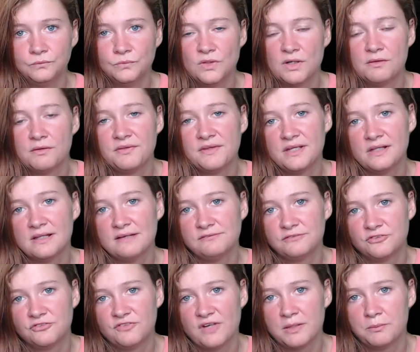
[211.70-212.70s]
we're on the
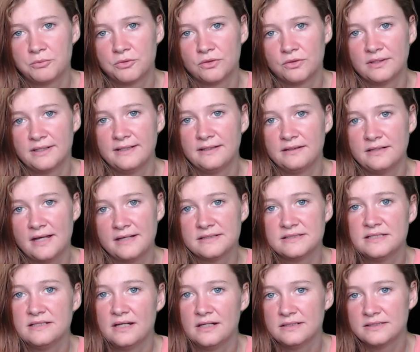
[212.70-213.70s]
11th of April in
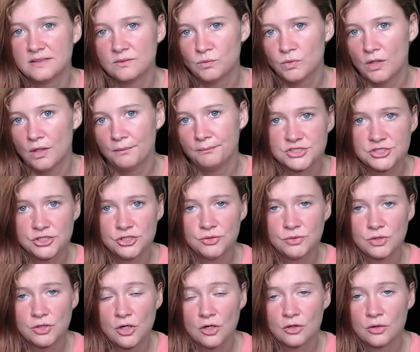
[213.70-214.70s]
1981.
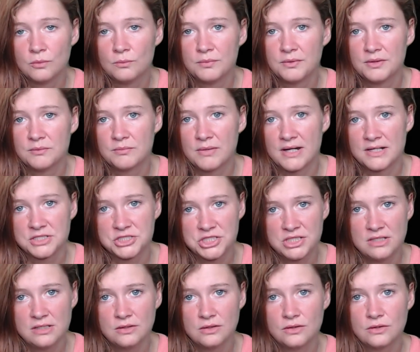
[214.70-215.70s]
Sue, accompanied by
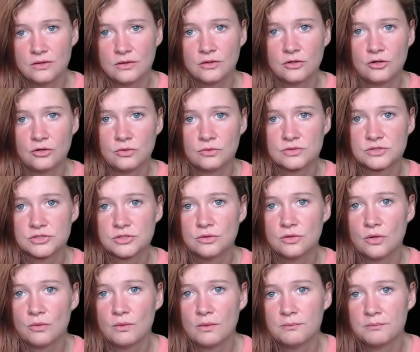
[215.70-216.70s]
Sheila, goes to
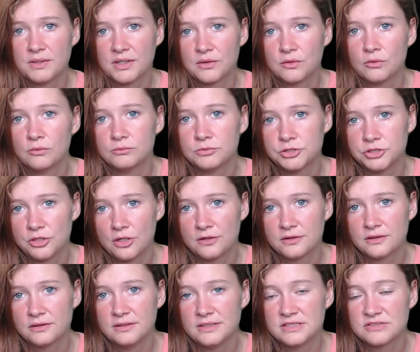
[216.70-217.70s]
go and pick up John
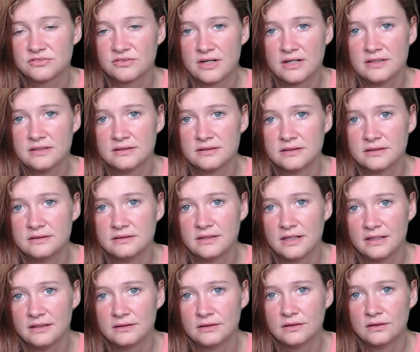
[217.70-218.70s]
and his friend
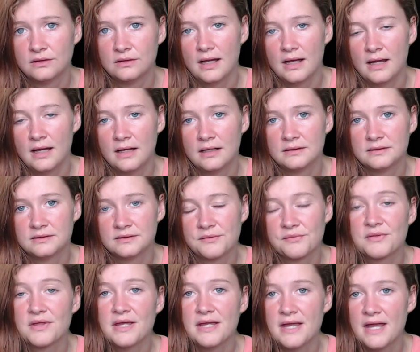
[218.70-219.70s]
Dana, and
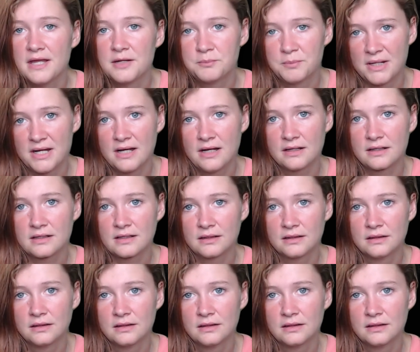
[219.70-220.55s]
they head back.